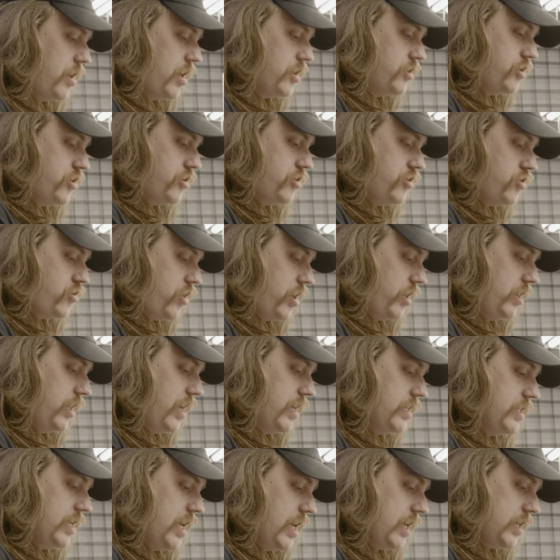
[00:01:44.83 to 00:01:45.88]
uh, just straight
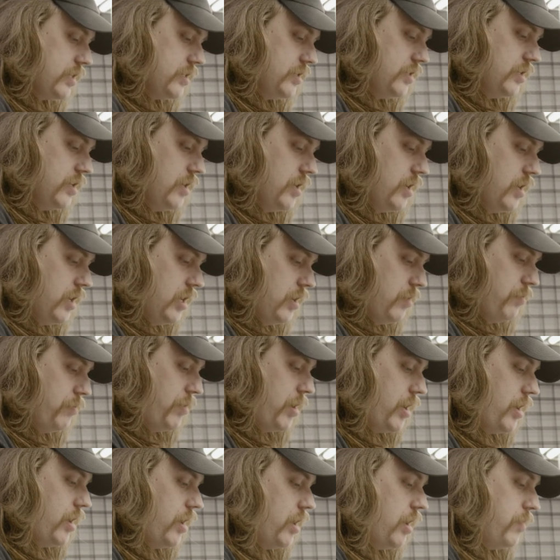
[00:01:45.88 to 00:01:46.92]
latex,
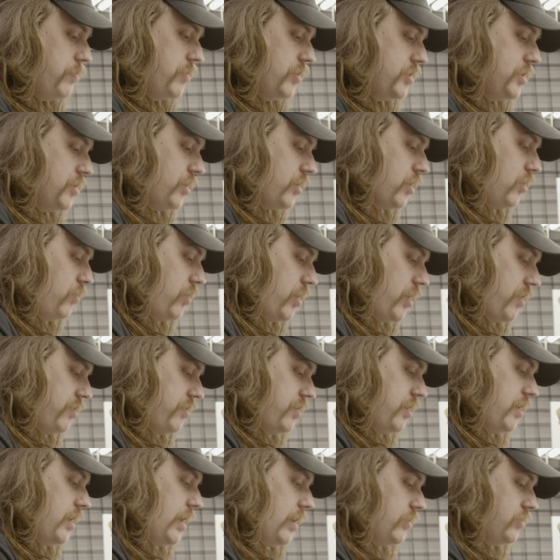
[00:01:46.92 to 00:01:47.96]
but um, you're still gonna wanna
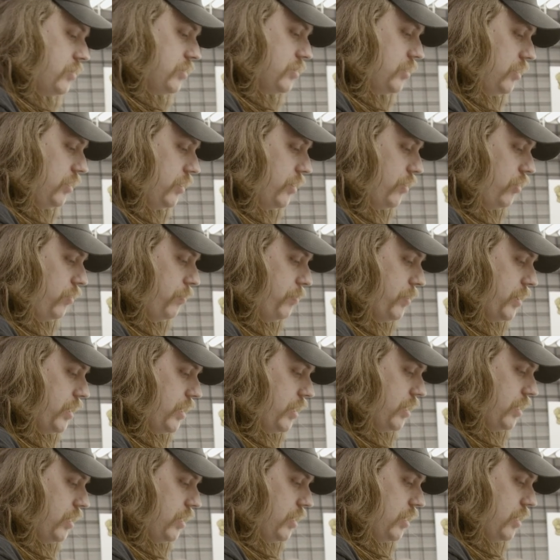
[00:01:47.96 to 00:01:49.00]
thin it out just a little
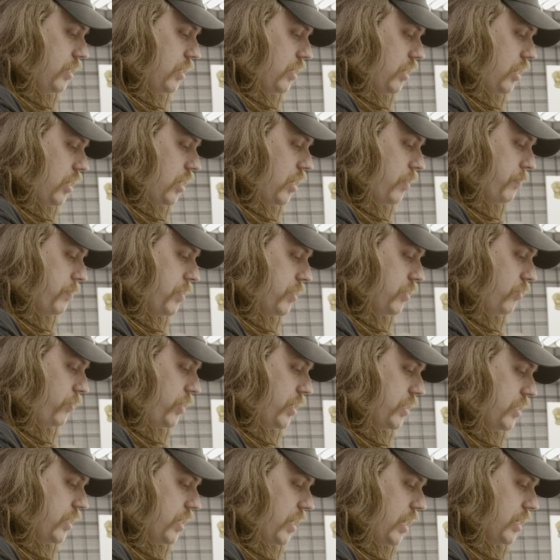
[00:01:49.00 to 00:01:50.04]
bit. Um, and the
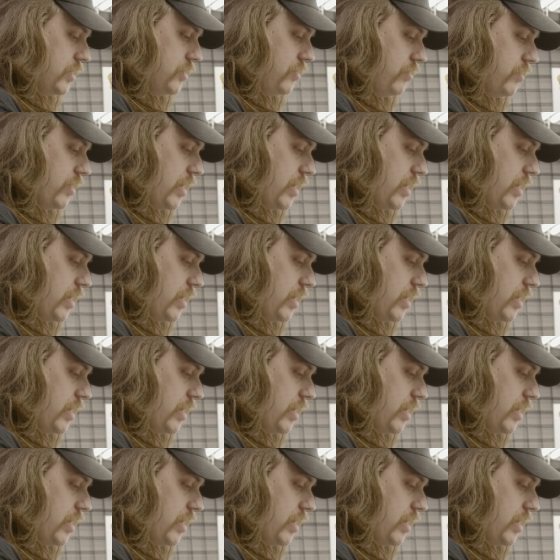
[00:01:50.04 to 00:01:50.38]
way that I do